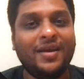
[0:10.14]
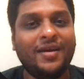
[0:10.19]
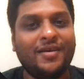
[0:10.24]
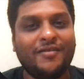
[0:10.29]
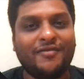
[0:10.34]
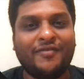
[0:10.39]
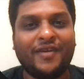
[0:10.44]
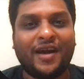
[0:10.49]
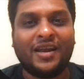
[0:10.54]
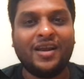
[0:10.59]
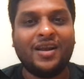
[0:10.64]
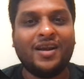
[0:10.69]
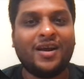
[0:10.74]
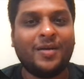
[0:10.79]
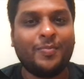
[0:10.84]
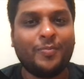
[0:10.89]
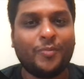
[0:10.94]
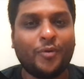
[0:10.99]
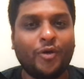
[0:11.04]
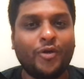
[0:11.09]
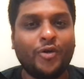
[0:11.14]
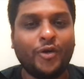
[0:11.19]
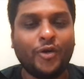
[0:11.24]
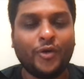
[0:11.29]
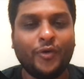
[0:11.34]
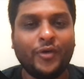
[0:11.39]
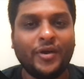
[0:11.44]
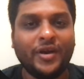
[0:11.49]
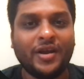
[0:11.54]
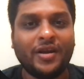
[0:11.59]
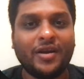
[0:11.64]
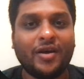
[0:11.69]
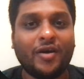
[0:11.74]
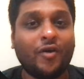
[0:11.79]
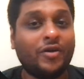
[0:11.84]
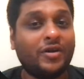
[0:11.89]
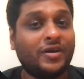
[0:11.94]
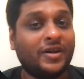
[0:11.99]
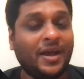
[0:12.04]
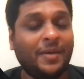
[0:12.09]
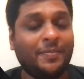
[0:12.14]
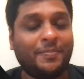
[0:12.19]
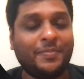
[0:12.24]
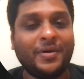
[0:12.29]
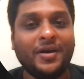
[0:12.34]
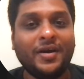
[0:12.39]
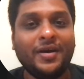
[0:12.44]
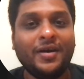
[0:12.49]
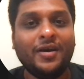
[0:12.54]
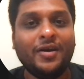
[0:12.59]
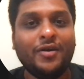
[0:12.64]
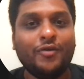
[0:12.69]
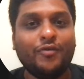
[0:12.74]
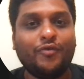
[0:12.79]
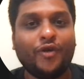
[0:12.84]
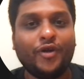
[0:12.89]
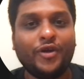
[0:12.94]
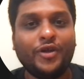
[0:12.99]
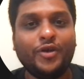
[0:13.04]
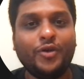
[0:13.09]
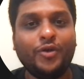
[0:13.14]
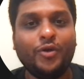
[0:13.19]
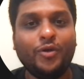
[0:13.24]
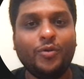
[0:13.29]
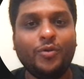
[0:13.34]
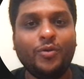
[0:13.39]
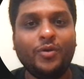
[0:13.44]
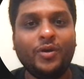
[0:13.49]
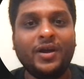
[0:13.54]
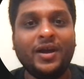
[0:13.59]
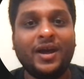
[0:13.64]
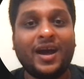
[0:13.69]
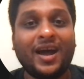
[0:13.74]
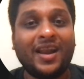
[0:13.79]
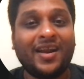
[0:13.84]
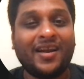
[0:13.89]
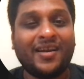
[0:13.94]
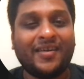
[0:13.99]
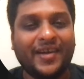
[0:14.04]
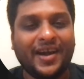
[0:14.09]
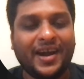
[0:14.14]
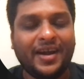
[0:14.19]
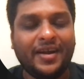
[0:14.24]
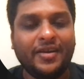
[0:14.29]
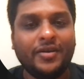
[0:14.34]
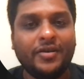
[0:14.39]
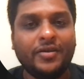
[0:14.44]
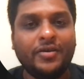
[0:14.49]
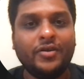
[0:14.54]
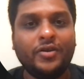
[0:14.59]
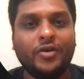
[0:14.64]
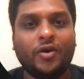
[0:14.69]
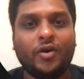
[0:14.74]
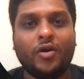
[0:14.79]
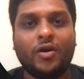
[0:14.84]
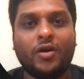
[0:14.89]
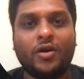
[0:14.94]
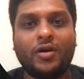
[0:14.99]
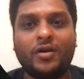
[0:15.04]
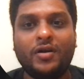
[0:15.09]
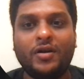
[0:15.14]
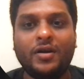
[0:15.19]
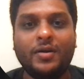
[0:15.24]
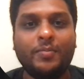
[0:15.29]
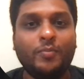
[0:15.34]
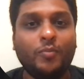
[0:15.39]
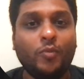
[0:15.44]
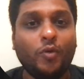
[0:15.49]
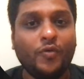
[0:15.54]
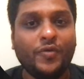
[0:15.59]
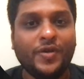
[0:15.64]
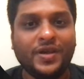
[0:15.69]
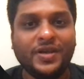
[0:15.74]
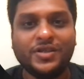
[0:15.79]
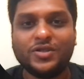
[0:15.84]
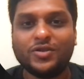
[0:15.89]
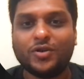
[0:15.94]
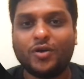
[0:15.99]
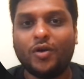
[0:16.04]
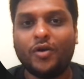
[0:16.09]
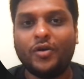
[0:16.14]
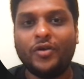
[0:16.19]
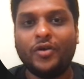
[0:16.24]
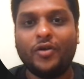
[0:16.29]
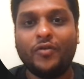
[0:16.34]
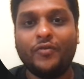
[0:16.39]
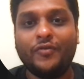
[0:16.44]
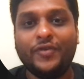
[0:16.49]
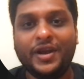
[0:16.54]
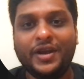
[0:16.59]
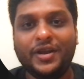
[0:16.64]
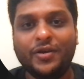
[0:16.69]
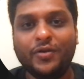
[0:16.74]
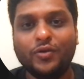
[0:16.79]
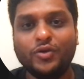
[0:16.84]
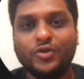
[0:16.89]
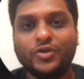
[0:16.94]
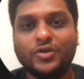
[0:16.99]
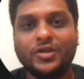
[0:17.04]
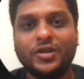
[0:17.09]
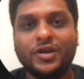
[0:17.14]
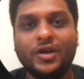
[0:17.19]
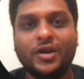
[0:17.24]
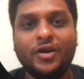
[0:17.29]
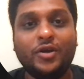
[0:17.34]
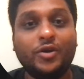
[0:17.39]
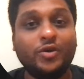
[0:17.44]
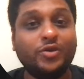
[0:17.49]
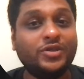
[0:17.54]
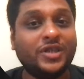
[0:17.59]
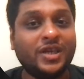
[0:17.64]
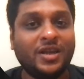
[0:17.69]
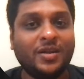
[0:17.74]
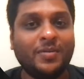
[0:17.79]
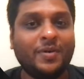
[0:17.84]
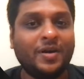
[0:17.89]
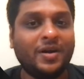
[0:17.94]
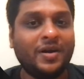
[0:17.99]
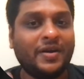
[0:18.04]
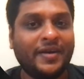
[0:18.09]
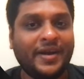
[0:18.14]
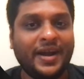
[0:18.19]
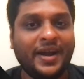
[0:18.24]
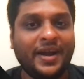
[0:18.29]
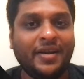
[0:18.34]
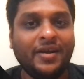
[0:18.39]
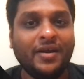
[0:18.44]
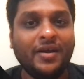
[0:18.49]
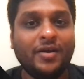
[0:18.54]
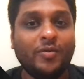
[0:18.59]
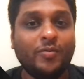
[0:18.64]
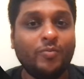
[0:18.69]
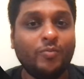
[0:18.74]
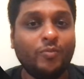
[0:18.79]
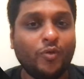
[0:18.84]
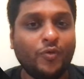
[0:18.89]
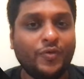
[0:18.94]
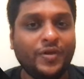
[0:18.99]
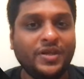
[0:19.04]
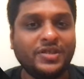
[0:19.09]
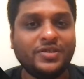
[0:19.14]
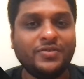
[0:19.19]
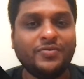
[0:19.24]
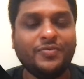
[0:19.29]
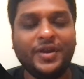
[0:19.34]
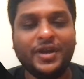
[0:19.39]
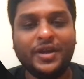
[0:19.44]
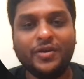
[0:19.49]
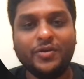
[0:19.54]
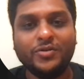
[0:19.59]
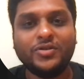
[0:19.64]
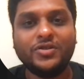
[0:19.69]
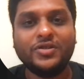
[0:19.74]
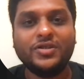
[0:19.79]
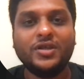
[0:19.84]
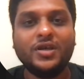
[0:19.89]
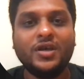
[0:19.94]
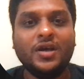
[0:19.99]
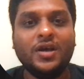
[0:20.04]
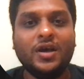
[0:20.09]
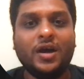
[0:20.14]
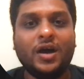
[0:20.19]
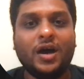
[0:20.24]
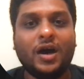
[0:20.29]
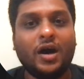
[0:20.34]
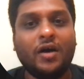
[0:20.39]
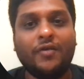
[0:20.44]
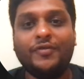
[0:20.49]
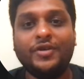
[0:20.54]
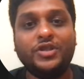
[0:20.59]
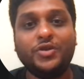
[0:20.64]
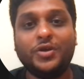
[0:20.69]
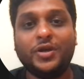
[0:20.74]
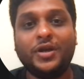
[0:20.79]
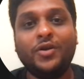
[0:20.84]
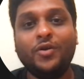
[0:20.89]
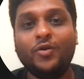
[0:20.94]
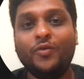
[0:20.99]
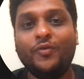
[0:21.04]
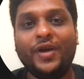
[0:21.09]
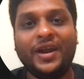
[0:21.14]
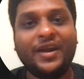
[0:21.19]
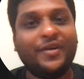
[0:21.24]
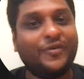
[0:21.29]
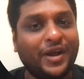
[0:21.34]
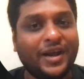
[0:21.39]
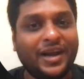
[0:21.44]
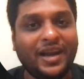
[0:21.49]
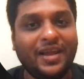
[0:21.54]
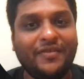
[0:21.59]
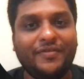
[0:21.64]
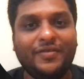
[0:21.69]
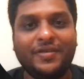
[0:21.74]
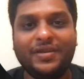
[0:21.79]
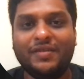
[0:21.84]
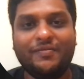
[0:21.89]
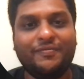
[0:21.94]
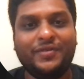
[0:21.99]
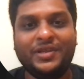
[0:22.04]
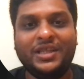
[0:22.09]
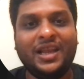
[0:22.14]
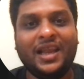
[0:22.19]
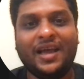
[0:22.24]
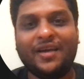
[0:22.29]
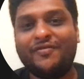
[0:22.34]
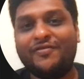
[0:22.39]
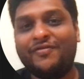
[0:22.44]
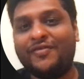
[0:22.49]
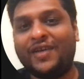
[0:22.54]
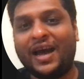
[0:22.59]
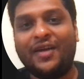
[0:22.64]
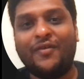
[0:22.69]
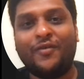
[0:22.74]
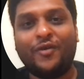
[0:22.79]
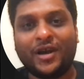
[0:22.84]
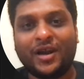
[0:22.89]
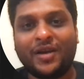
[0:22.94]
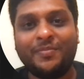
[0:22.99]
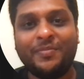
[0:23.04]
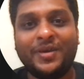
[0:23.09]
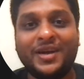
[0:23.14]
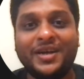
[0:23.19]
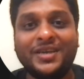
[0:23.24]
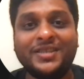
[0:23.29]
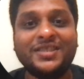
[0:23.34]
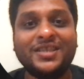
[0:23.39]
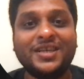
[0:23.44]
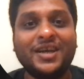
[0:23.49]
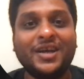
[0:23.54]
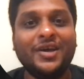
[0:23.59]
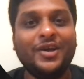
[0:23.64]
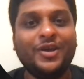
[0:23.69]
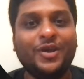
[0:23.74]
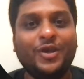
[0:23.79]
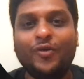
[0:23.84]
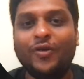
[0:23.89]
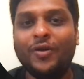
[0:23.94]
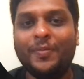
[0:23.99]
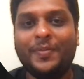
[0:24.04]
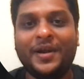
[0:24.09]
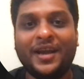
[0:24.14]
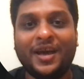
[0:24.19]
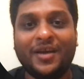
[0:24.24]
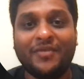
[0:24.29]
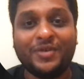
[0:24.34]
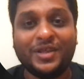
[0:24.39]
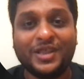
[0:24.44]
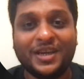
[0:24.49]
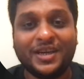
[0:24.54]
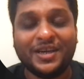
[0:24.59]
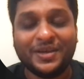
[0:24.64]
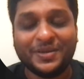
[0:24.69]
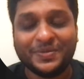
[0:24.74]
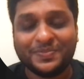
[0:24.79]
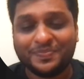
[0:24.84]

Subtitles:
Final Cut Pro tutorial or tip for you to color grade your movies or your videos to cinema grade videos, which you can do very quickly. Within like 5 or 10 minutes you will be done with it.